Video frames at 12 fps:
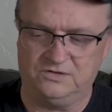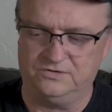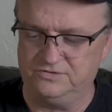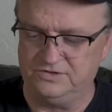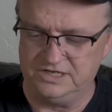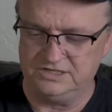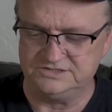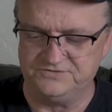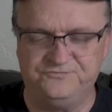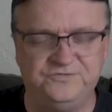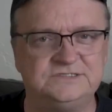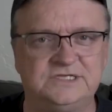the
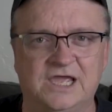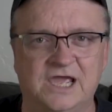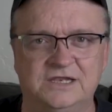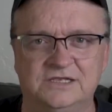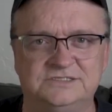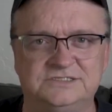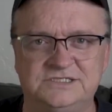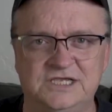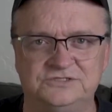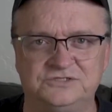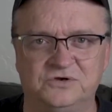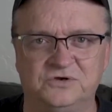sophisticated
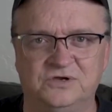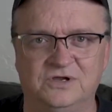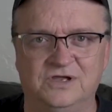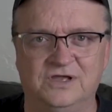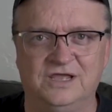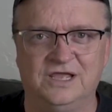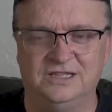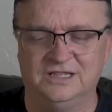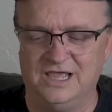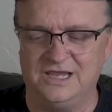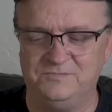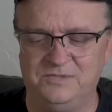sensor and
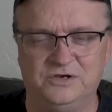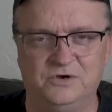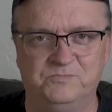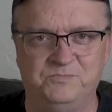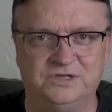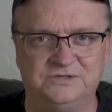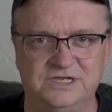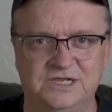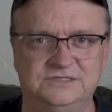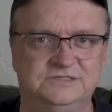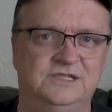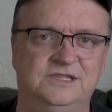light meter built
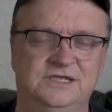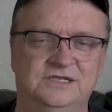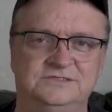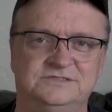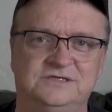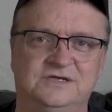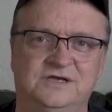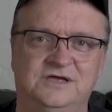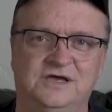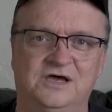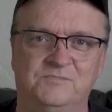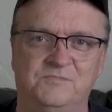into these
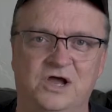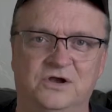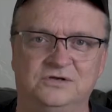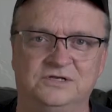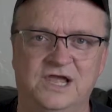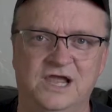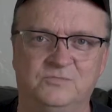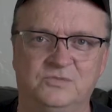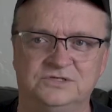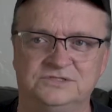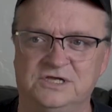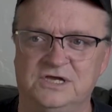modern
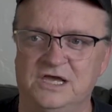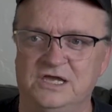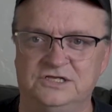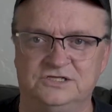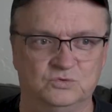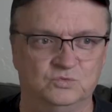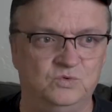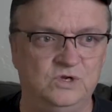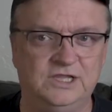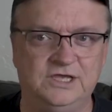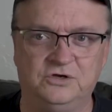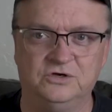cameras does a
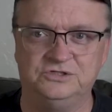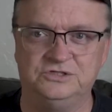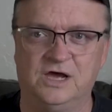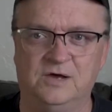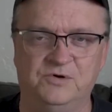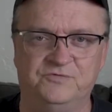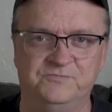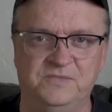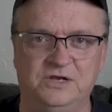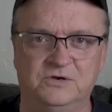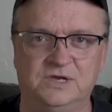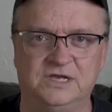really good job of
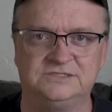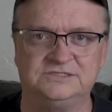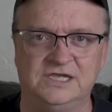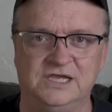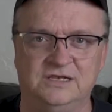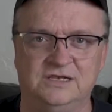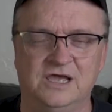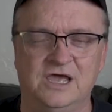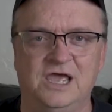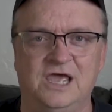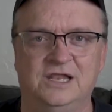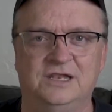metering a scene
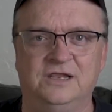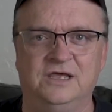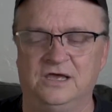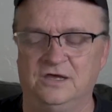and